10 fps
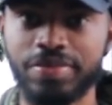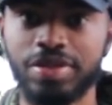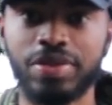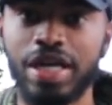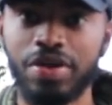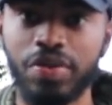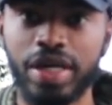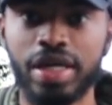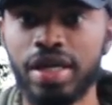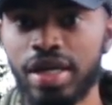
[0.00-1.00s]
some kind of
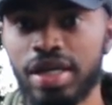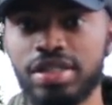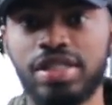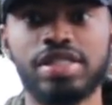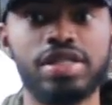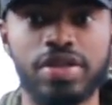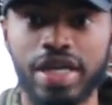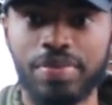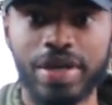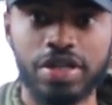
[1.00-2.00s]
way, just so they
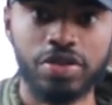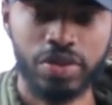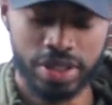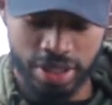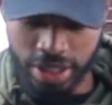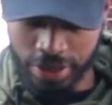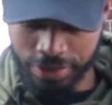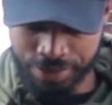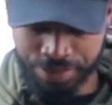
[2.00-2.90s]
can make a quick sale.